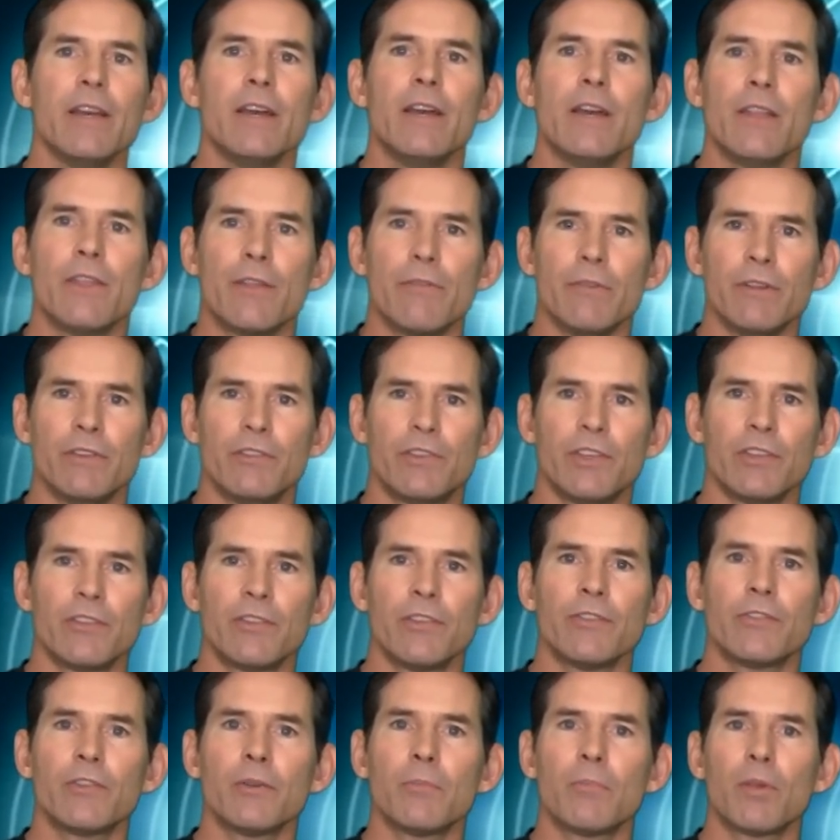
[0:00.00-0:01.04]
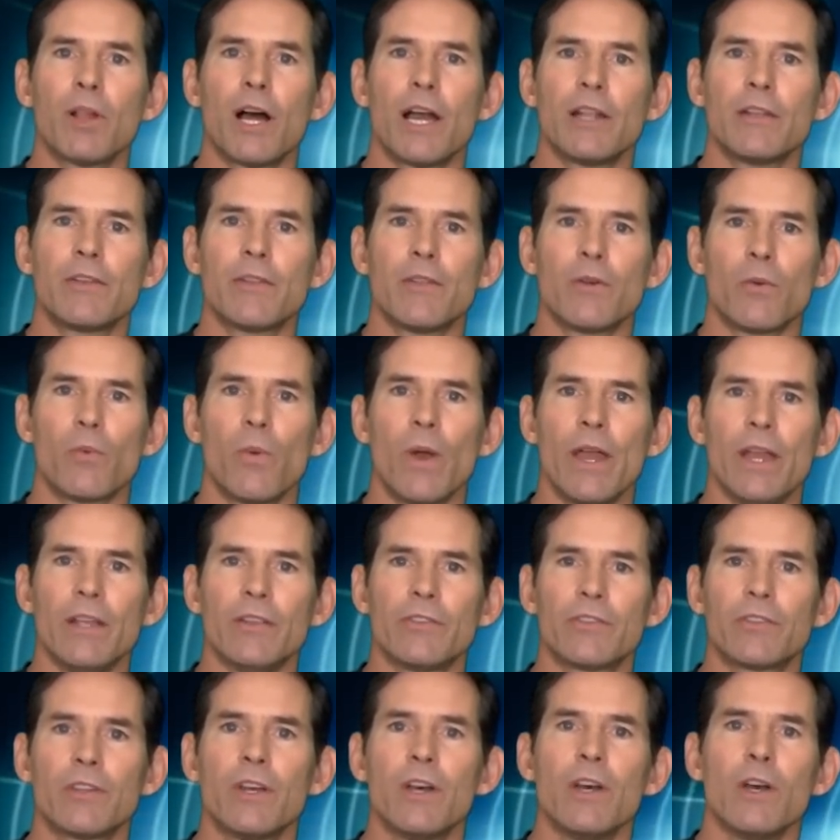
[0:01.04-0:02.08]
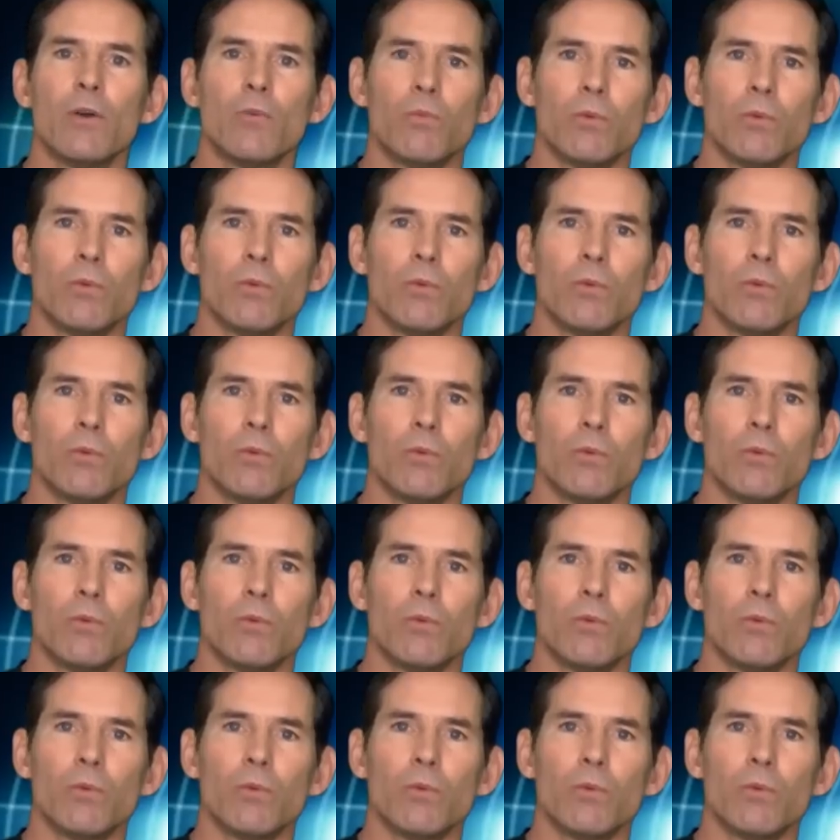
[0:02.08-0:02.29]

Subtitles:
The resistance applied to the waist will